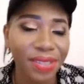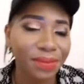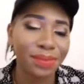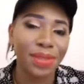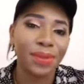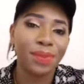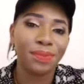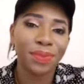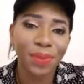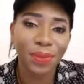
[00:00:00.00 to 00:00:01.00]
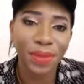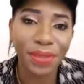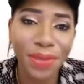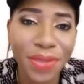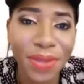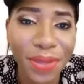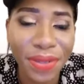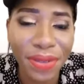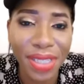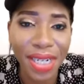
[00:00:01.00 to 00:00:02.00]
Mba, when the zone,
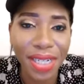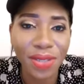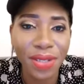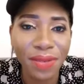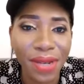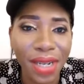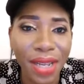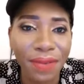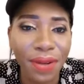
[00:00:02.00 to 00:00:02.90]
if I try to live her life,